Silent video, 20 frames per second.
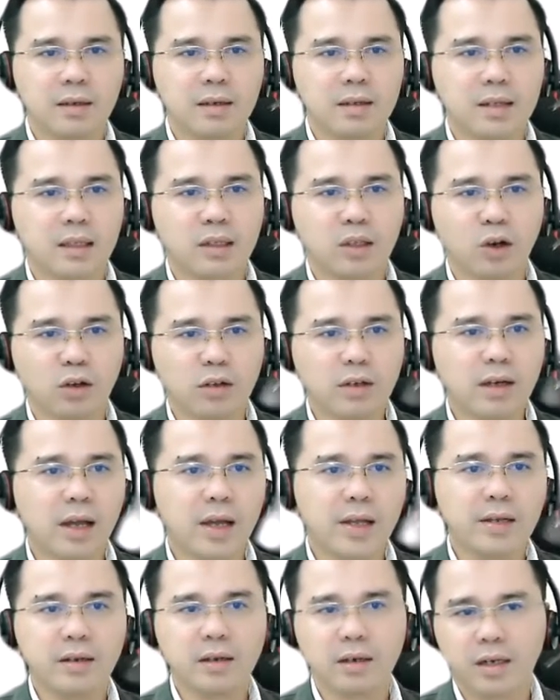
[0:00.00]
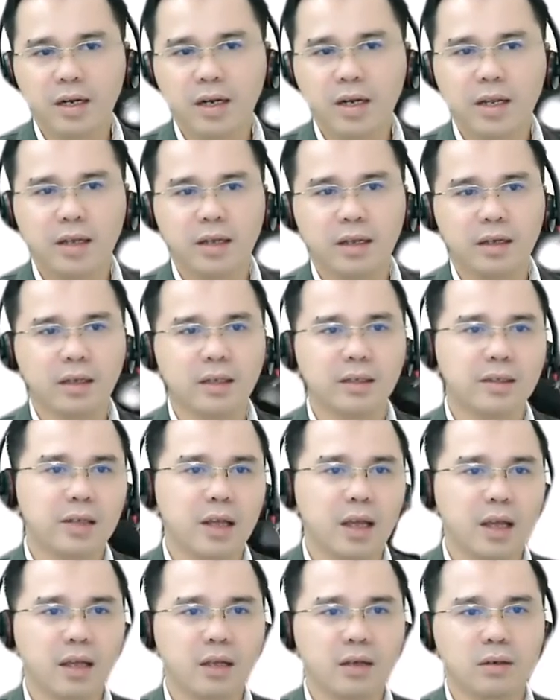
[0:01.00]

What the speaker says: that online learning as a